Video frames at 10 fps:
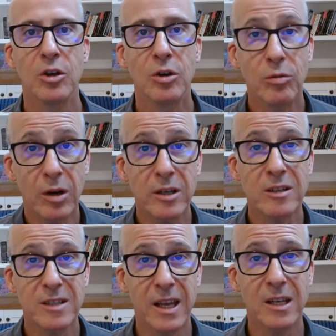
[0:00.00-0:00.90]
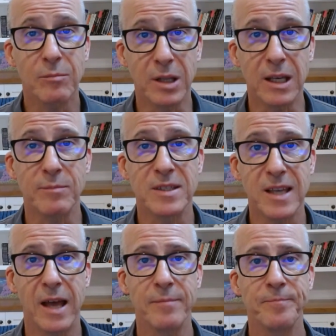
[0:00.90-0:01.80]
who were understandably
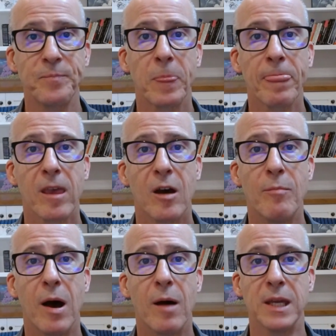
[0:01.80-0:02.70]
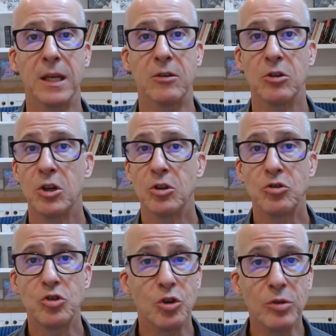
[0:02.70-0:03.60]
upset about being
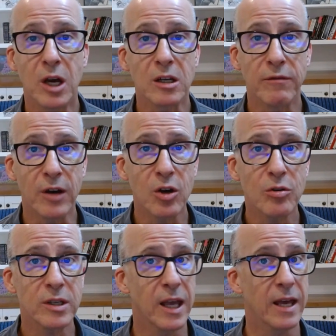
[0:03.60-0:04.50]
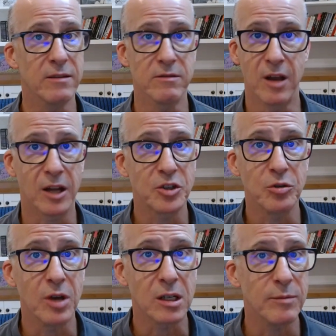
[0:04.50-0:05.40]
too young to vote, yet not too
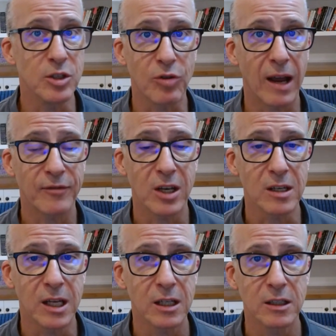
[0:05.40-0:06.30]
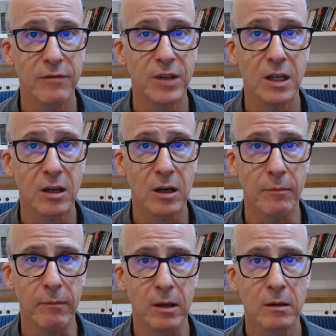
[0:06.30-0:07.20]
young to be drafted and killed in
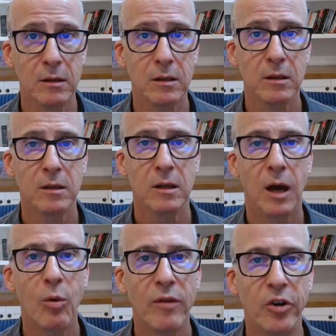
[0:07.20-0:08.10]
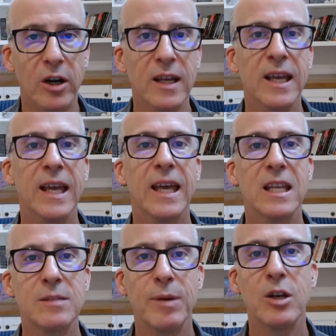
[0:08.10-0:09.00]
Vietnam. However, it
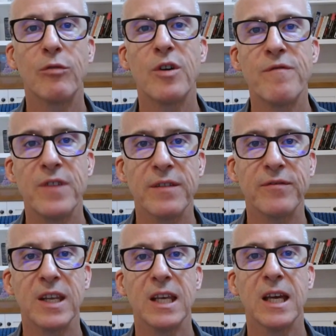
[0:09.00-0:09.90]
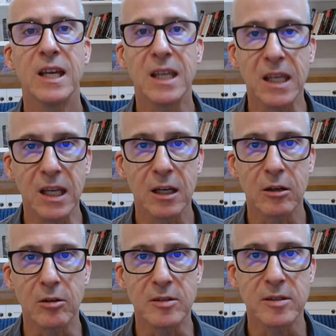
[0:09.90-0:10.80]
has been over 50
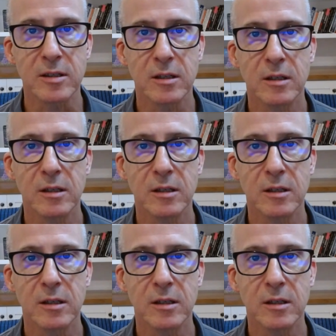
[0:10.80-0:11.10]
years